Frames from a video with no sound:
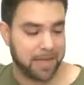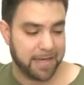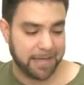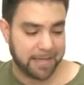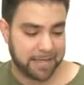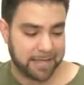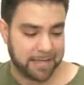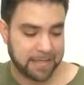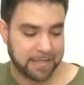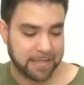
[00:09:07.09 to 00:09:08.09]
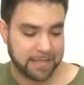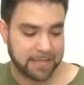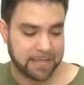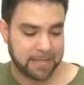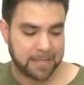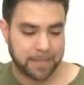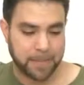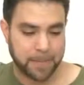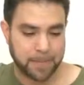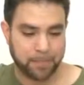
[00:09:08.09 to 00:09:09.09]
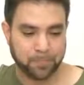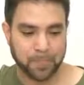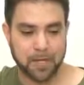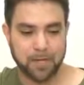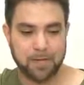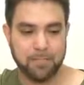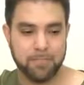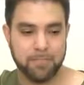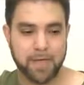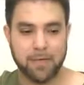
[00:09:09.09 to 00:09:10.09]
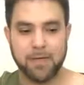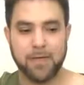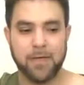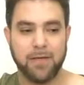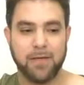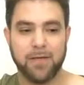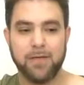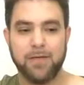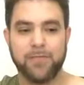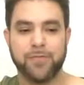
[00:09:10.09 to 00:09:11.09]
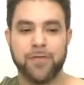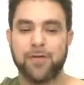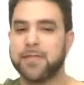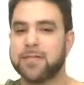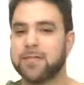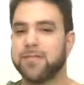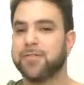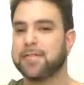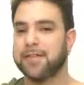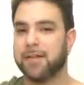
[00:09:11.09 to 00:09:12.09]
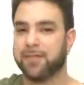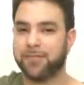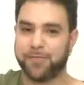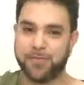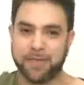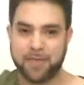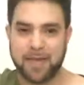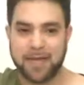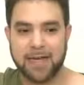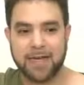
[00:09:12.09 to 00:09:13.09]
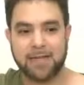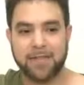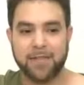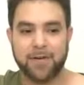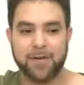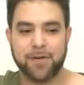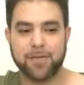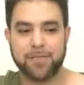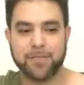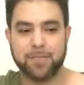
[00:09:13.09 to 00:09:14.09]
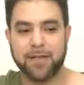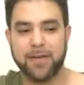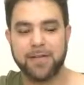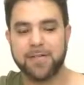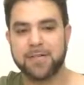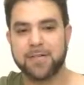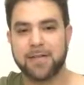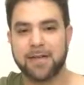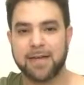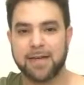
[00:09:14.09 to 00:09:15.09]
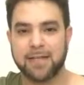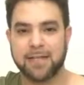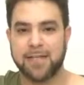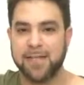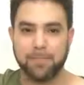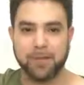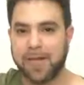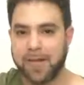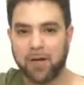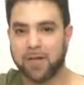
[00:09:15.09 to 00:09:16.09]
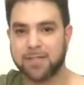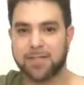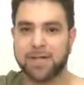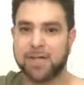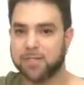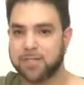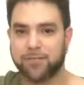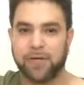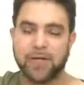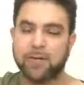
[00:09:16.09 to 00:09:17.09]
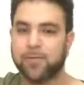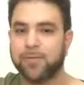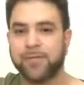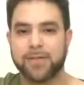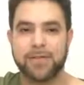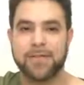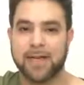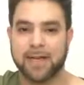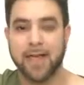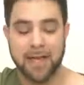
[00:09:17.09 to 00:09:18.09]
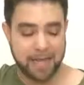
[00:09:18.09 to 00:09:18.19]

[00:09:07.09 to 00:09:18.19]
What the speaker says: And maybe you've noticed yourself that there are those players that keep playing all the time, just running all over the neck,